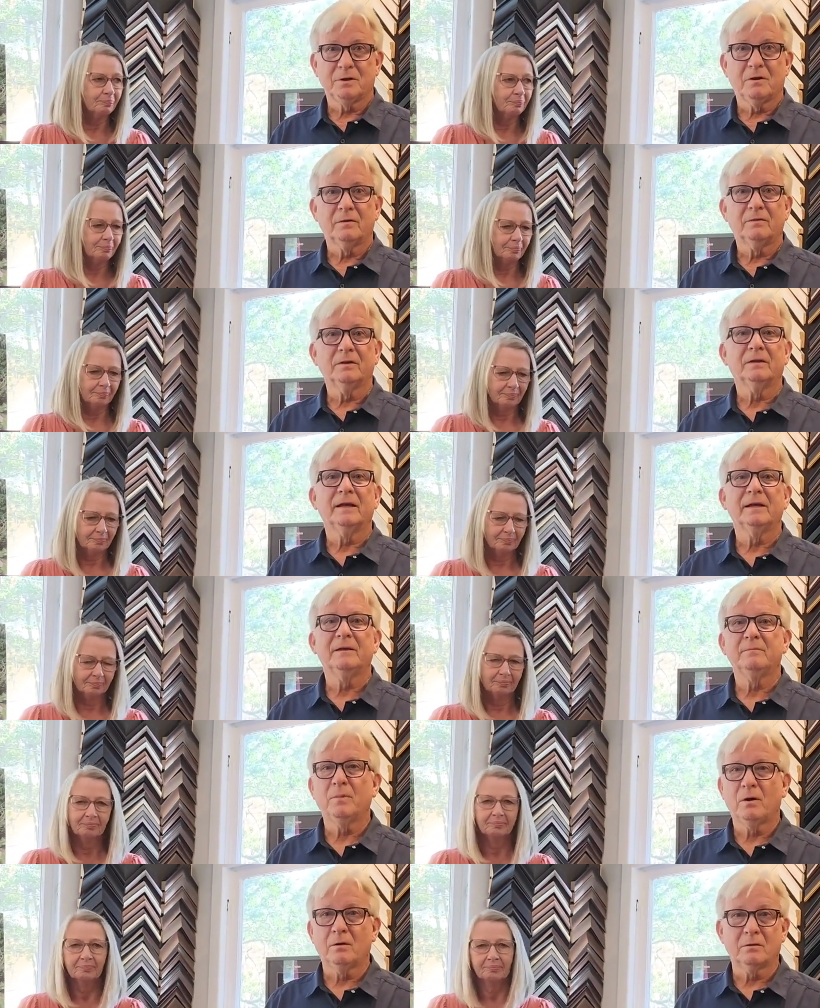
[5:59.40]
Speaker 1: art that
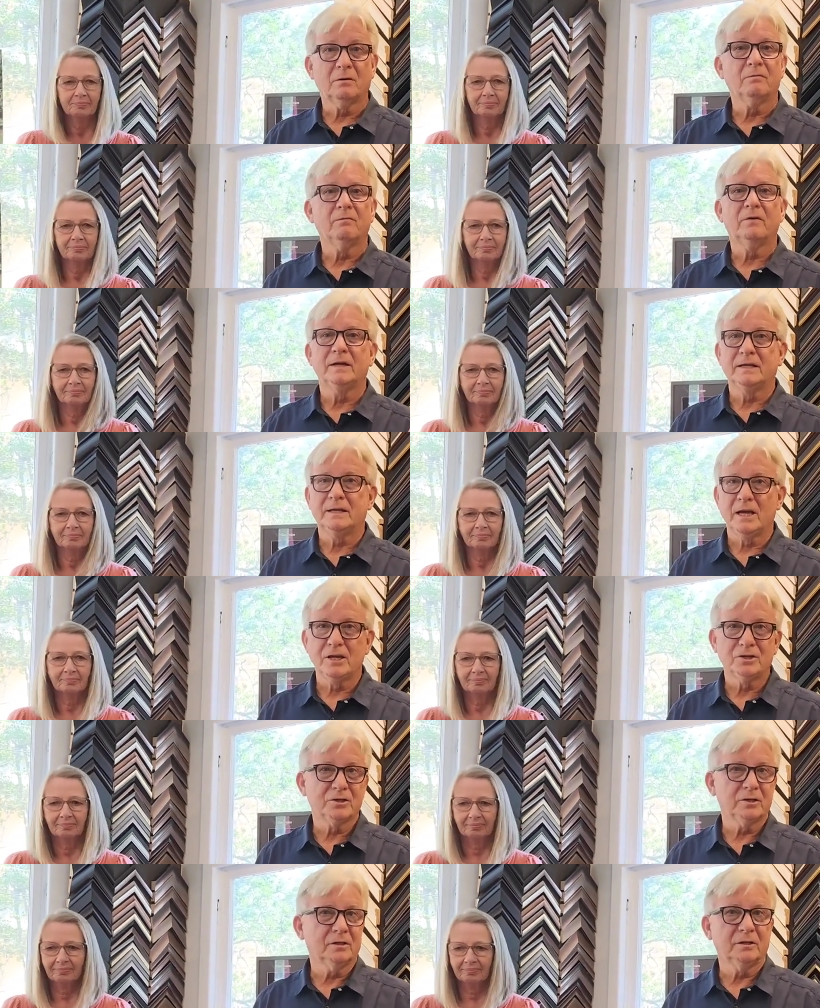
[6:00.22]
they bought on
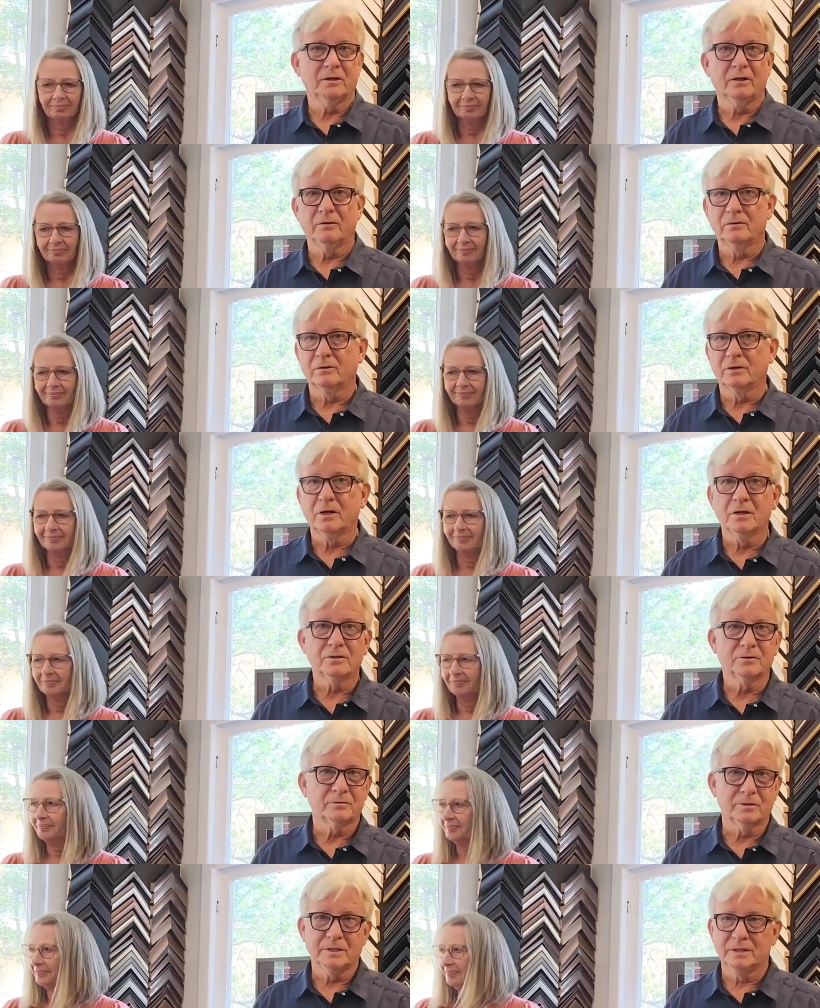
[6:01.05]
vacation in other
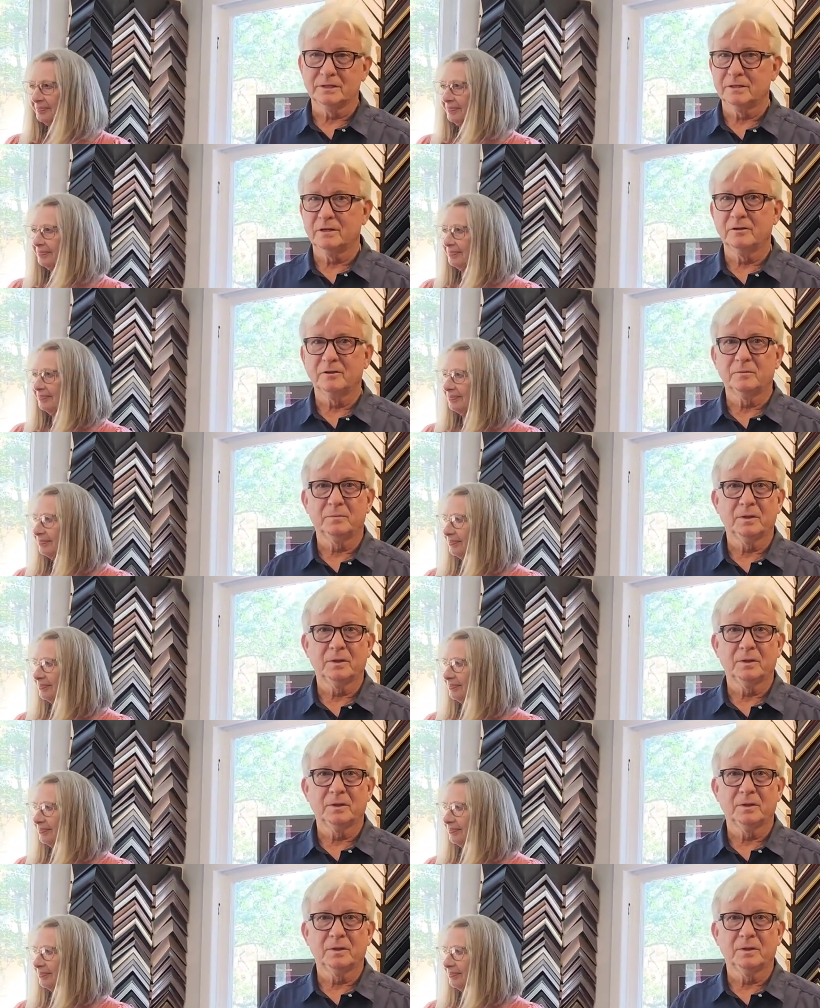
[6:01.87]
countries and other